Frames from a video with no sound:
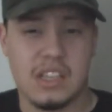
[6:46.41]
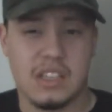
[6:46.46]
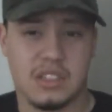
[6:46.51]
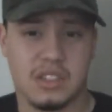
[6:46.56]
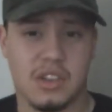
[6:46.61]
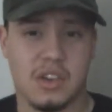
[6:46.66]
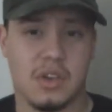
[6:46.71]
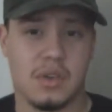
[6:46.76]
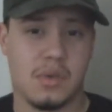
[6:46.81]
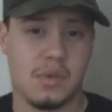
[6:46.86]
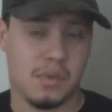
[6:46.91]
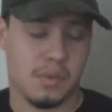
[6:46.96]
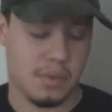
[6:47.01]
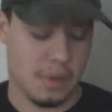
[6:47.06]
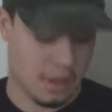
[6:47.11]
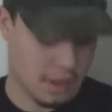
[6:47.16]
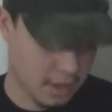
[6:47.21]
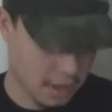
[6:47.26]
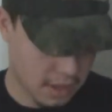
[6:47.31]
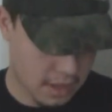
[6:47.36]
So
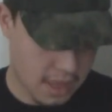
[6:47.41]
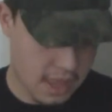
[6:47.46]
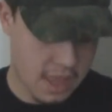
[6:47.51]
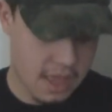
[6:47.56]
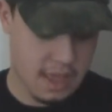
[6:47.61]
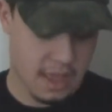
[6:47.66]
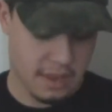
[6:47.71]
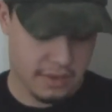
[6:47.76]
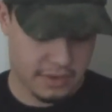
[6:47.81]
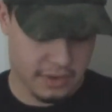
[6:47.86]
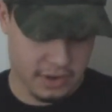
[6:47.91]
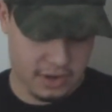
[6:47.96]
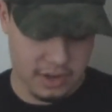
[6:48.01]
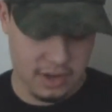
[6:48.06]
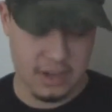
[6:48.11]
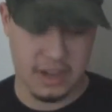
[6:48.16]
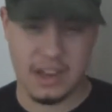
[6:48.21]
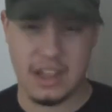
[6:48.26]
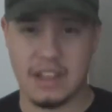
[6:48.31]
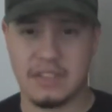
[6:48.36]
if you're
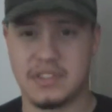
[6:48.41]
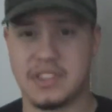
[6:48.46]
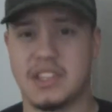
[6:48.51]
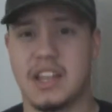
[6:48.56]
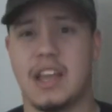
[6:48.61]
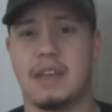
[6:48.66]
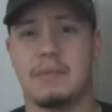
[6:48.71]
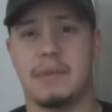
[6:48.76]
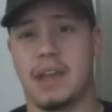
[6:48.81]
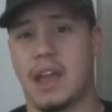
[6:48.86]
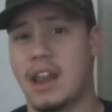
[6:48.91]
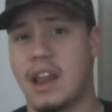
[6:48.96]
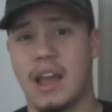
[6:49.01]
good enough sniping,